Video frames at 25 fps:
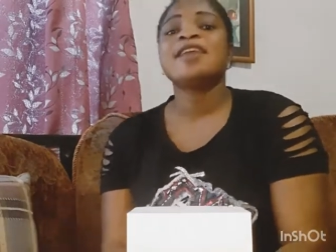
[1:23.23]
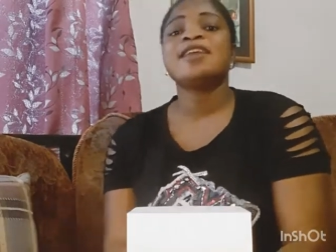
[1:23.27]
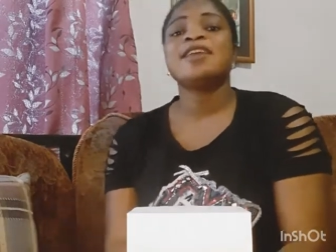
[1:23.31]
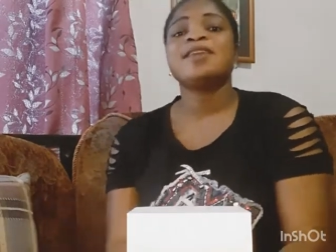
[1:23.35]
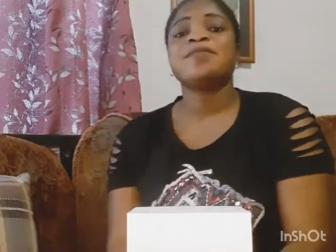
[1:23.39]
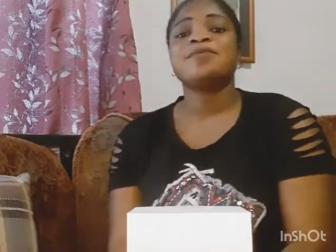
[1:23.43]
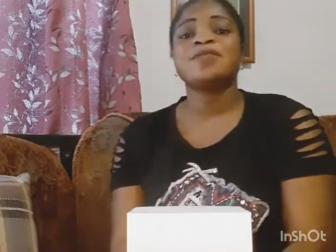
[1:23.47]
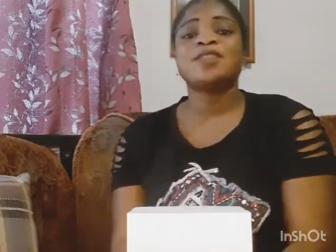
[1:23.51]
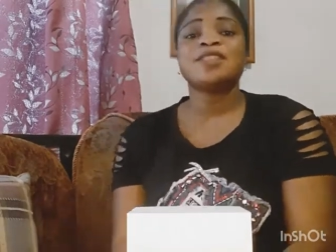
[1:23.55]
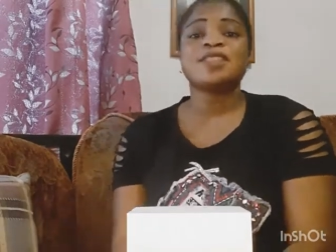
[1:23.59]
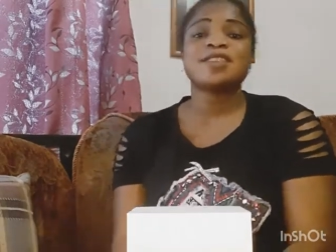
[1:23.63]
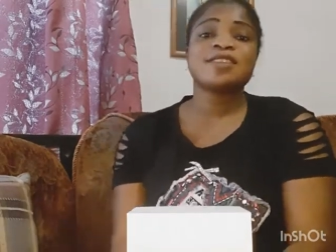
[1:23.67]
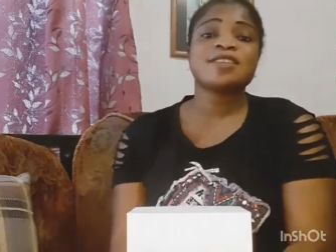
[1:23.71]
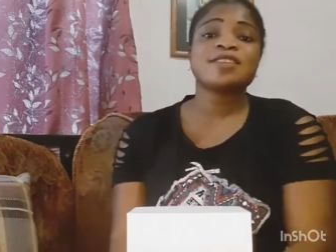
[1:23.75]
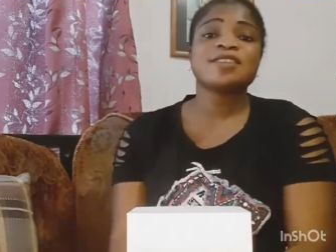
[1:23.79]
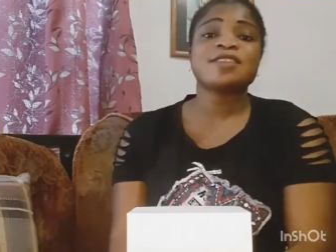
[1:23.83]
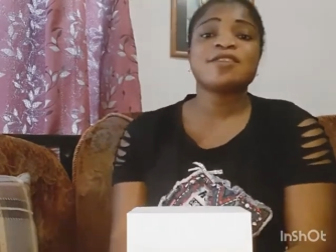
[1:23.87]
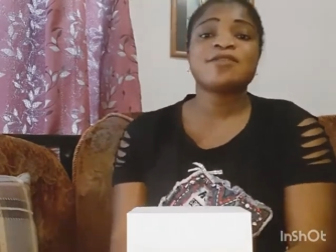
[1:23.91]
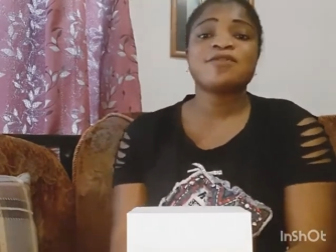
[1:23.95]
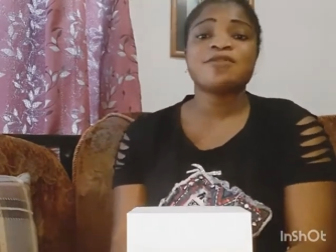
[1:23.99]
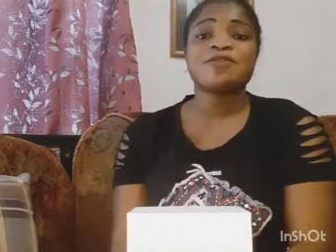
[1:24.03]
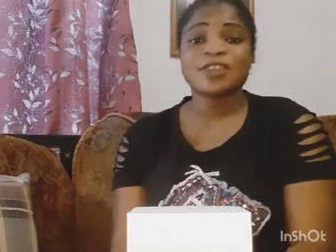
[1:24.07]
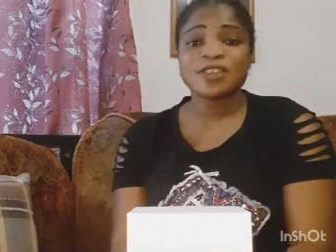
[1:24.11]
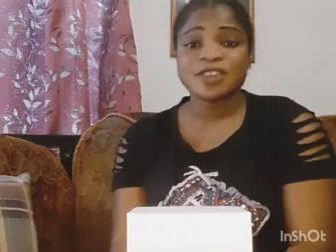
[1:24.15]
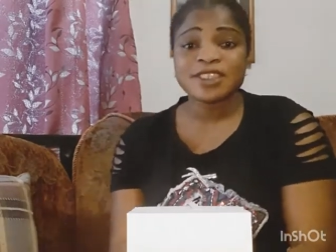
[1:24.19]
If this is
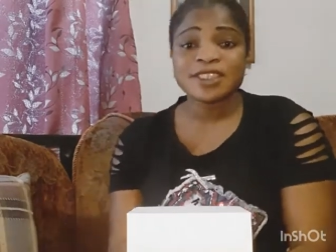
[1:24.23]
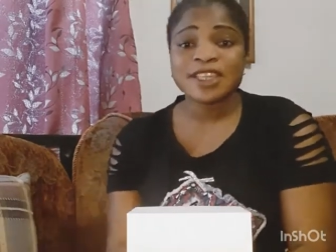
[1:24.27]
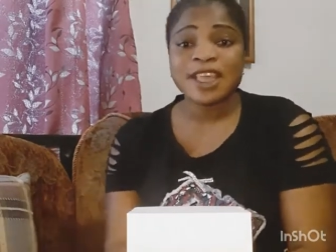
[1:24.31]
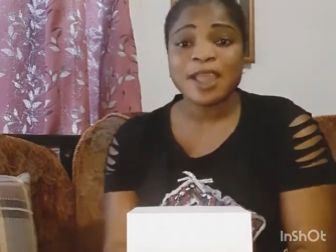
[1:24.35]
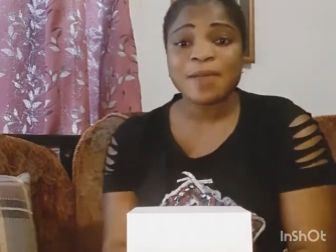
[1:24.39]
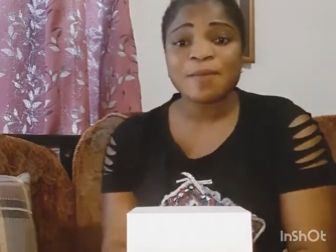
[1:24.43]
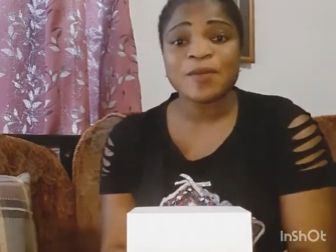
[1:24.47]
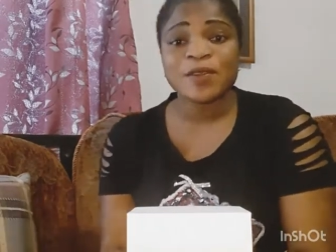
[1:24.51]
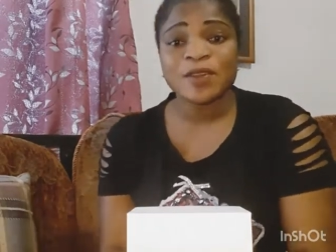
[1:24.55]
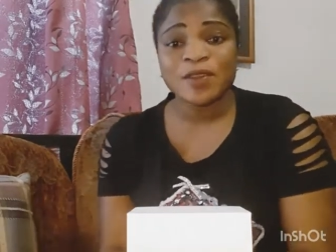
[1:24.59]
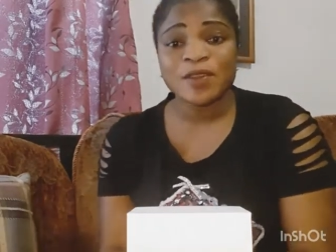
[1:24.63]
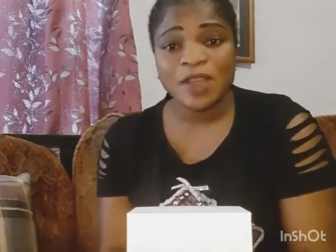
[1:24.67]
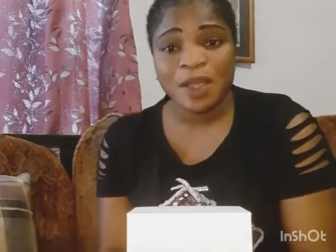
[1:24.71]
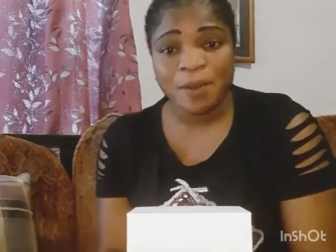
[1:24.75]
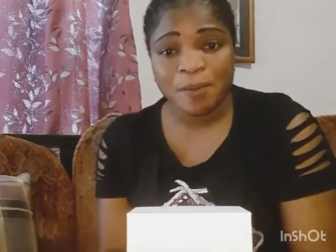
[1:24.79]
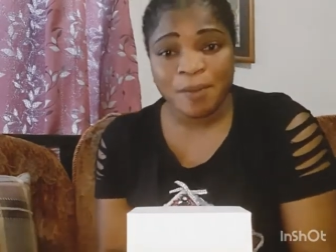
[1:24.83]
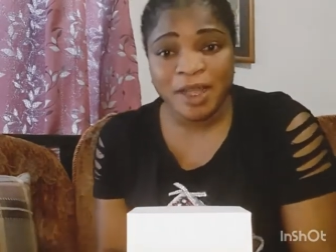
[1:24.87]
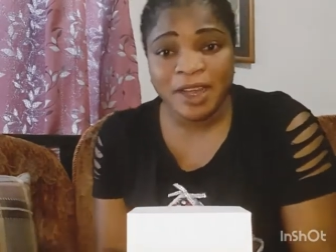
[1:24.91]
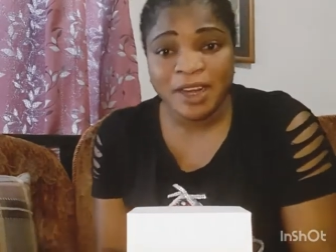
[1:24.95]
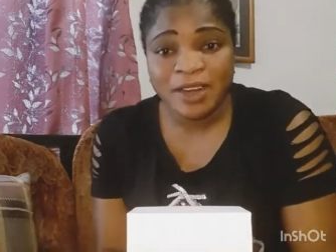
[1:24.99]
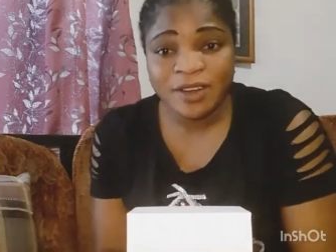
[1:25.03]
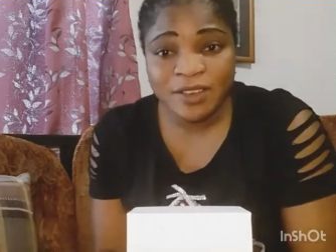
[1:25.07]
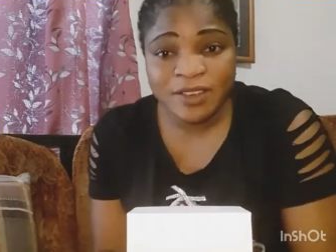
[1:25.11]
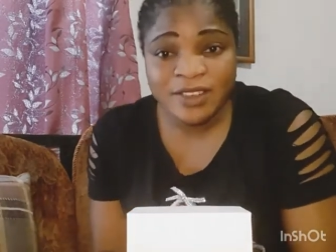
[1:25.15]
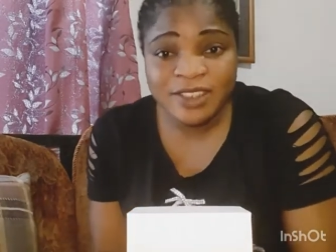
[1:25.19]
the first time you come
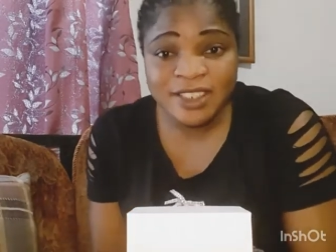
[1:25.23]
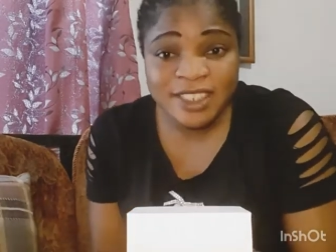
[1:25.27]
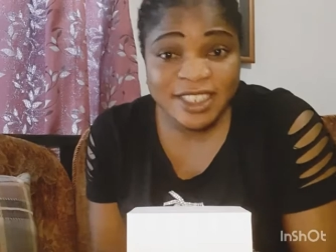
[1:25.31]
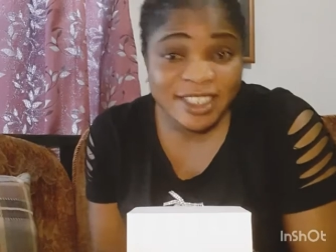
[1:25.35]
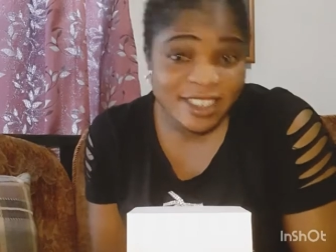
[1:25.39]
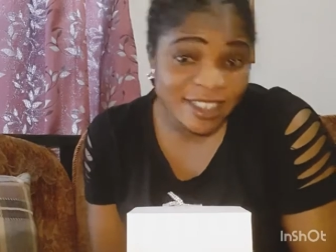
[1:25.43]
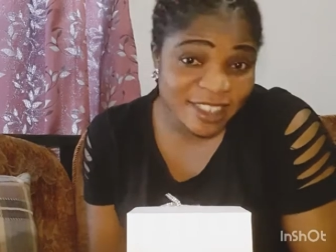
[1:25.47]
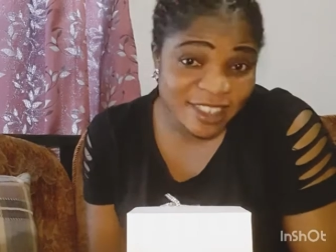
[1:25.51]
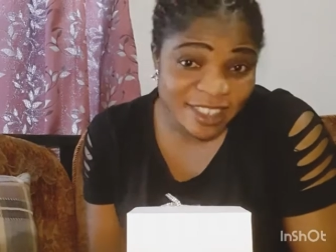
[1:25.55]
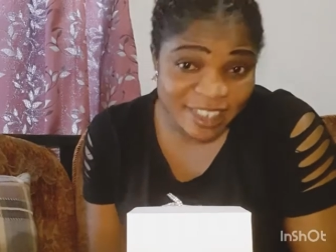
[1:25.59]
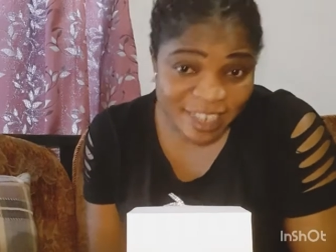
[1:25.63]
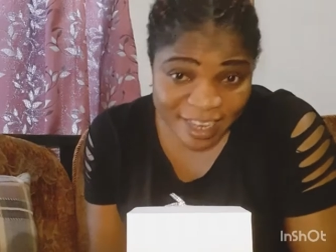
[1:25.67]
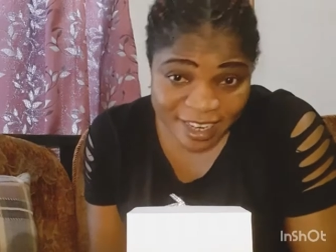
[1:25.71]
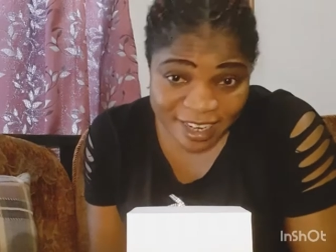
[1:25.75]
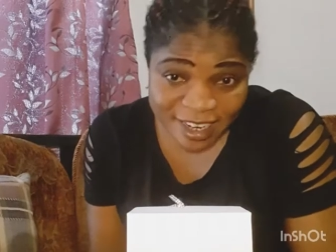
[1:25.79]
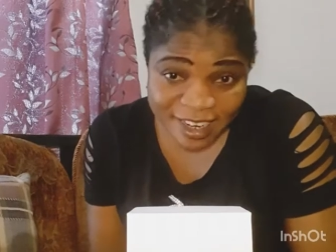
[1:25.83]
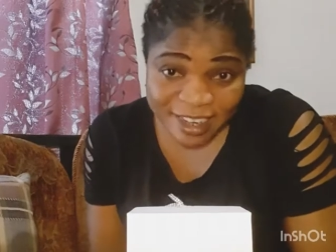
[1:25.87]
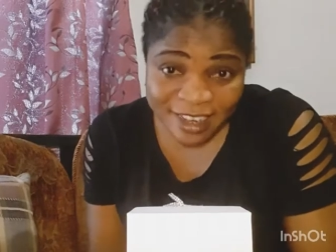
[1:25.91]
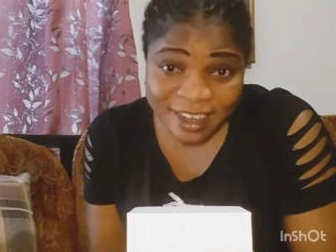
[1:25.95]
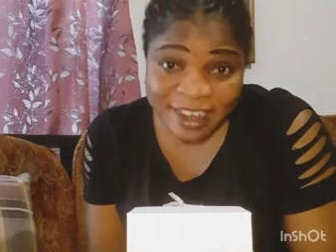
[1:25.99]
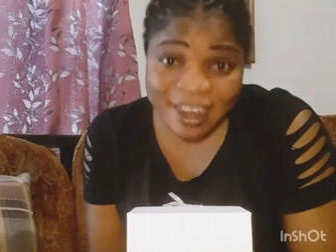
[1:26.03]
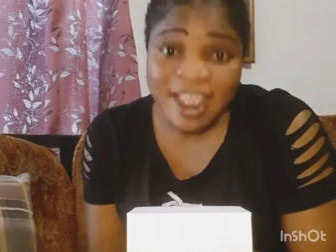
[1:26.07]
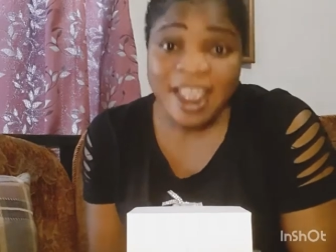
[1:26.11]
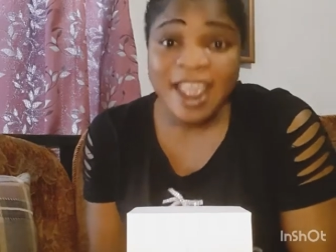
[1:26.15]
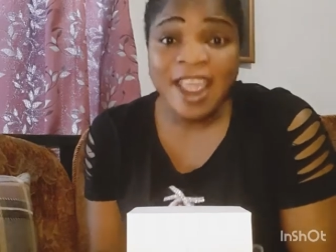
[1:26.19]
across this
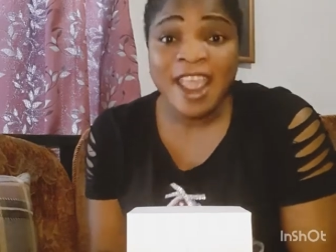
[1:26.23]
channel,